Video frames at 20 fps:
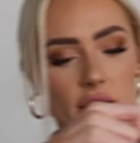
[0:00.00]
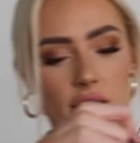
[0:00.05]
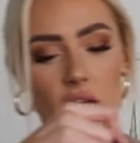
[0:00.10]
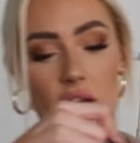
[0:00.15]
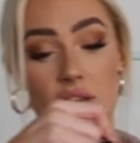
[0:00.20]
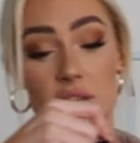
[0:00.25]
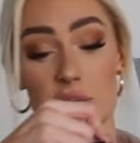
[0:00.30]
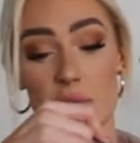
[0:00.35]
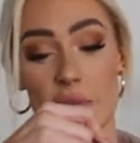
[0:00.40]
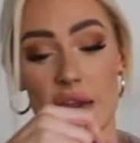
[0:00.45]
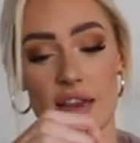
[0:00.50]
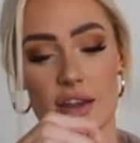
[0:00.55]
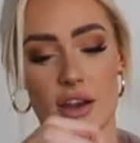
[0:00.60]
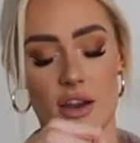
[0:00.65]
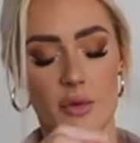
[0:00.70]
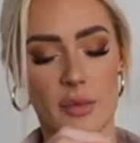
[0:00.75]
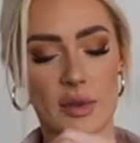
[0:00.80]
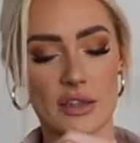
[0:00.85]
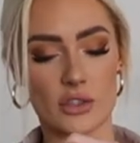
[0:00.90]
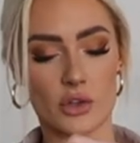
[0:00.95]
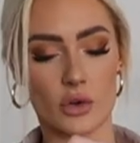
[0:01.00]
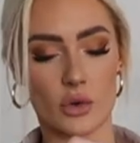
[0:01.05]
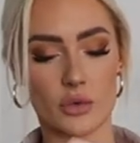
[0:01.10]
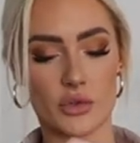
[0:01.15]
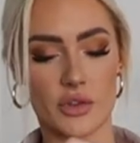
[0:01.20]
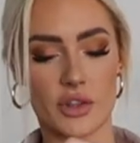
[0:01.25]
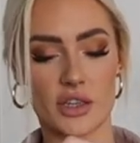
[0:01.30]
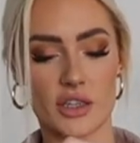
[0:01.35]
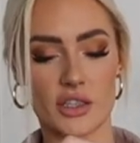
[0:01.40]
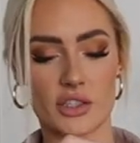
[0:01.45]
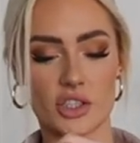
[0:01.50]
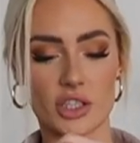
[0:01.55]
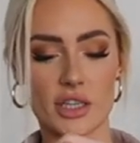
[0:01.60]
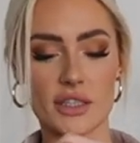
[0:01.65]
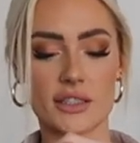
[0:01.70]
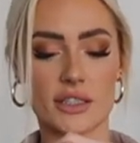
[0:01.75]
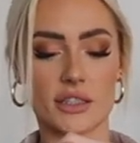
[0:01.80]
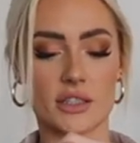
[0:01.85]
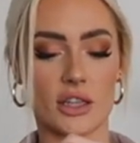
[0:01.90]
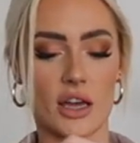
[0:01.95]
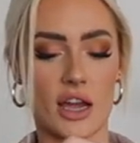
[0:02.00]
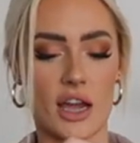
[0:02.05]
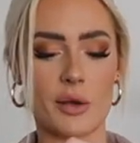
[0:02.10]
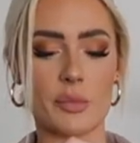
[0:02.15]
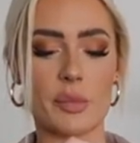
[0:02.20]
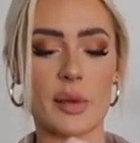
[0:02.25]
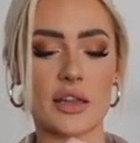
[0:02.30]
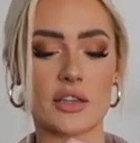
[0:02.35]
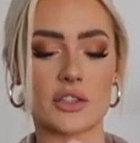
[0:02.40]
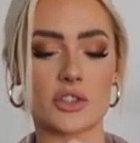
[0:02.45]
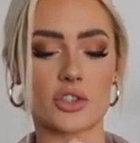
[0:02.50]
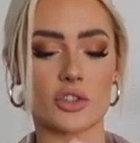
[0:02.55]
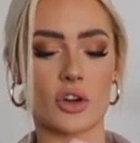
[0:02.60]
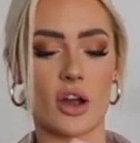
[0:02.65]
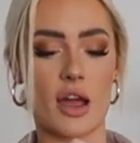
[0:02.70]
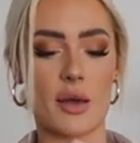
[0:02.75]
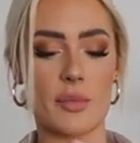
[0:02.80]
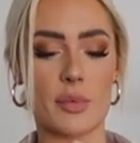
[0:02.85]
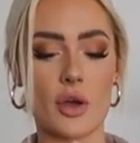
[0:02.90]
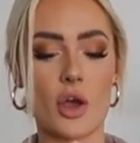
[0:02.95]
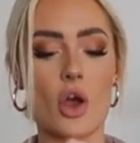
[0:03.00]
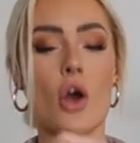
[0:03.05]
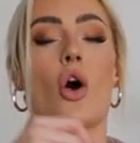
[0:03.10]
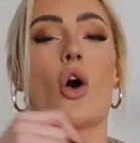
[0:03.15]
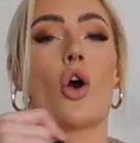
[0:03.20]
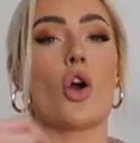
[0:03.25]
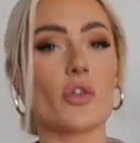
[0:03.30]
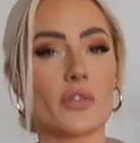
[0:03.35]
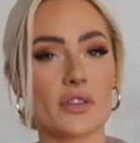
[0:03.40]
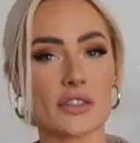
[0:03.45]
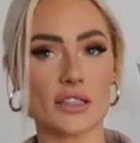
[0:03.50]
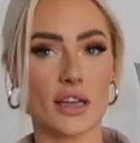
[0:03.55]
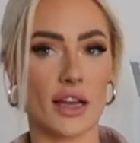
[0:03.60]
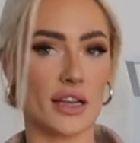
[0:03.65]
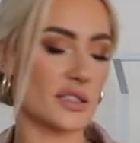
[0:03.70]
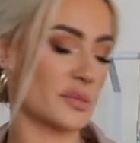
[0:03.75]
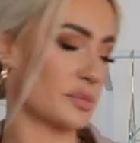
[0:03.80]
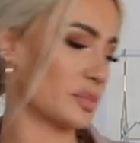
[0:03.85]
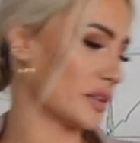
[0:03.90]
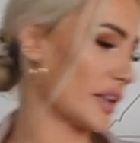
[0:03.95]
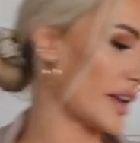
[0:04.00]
a size medium. It's called the Just In Line Pinstripe Oversized